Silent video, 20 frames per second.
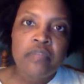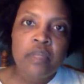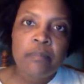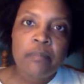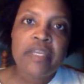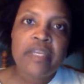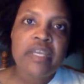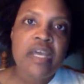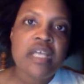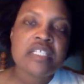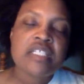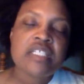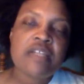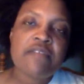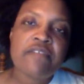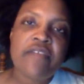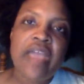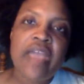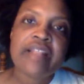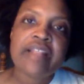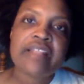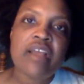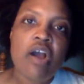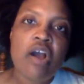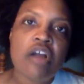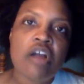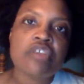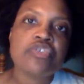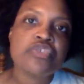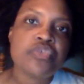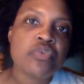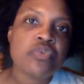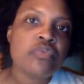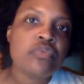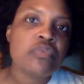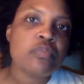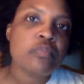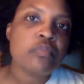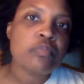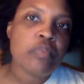because of the fact that
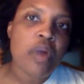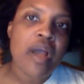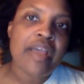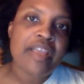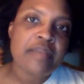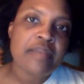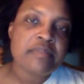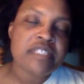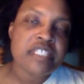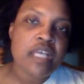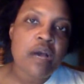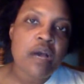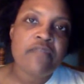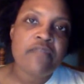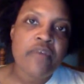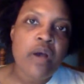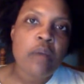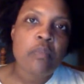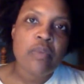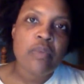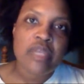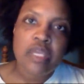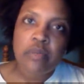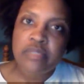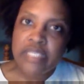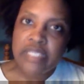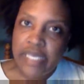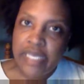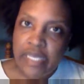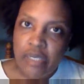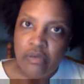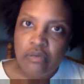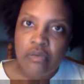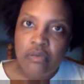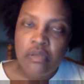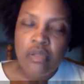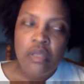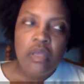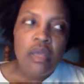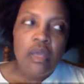R-Truth brought himself up when he was a heel.
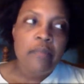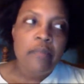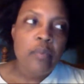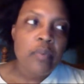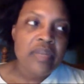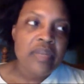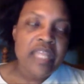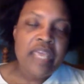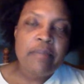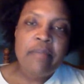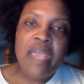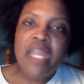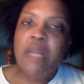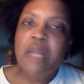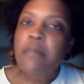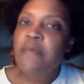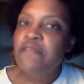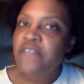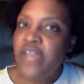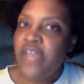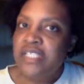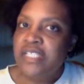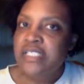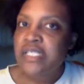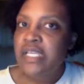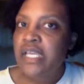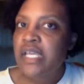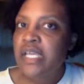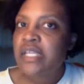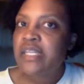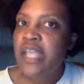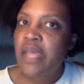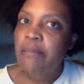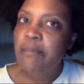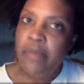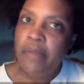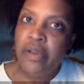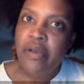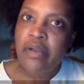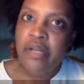But when they made him a face again,
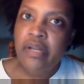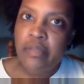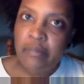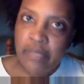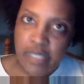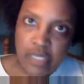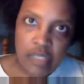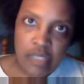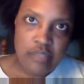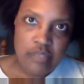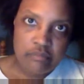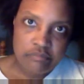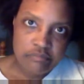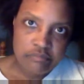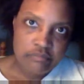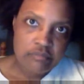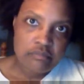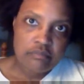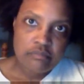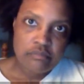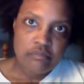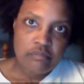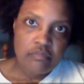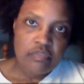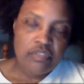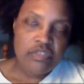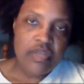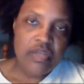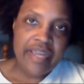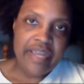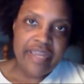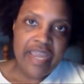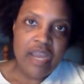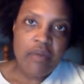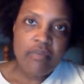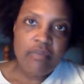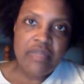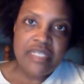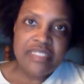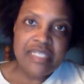that buried him again. So I
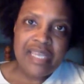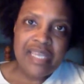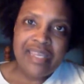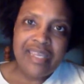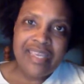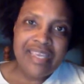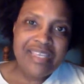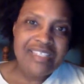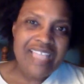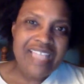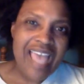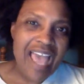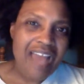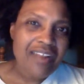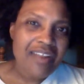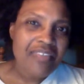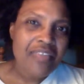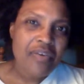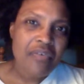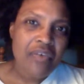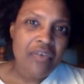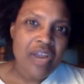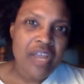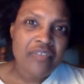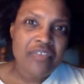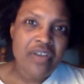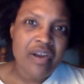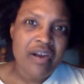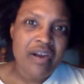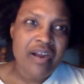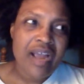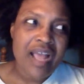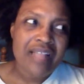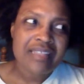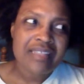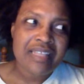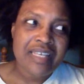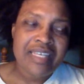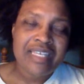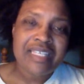can't really say that he's out of the graveyard. I
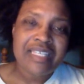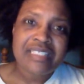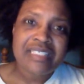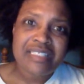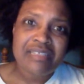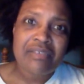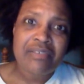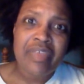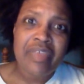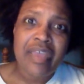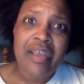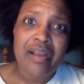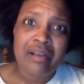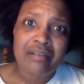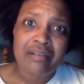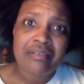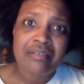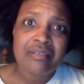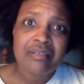think he's still there.